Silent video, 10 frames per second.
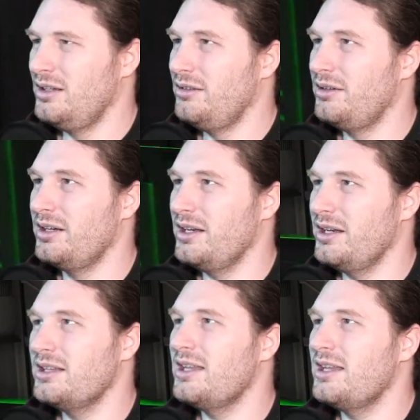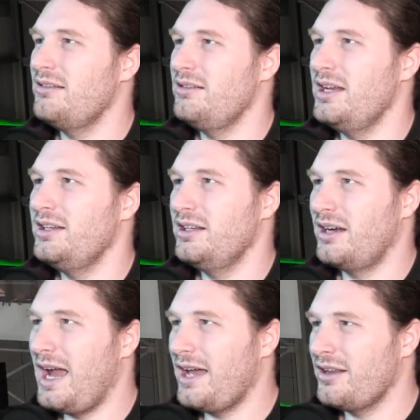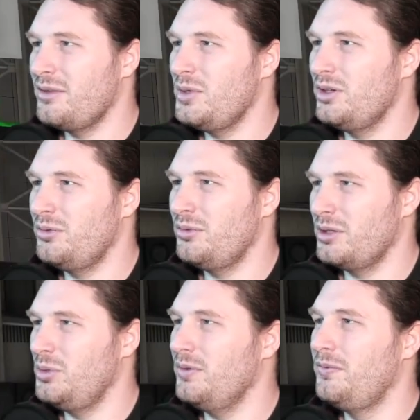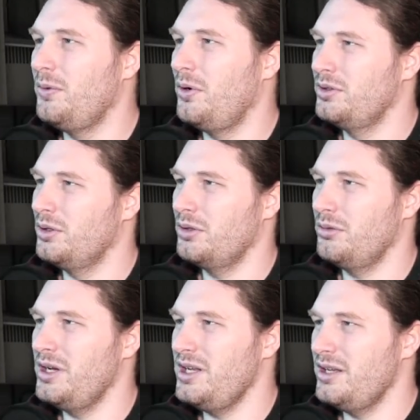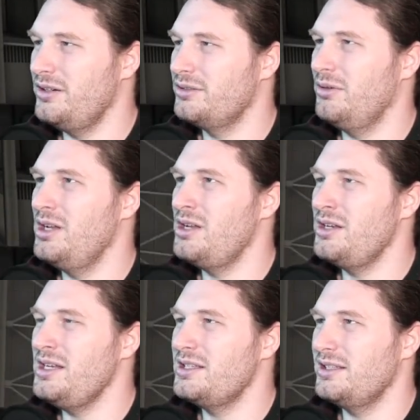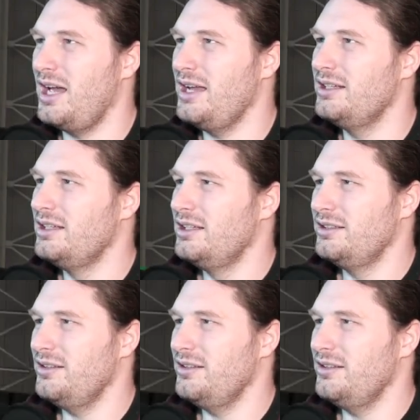We're going to get that radiator out of the middle. We're going to put 4 total radiators, 1 on each side, so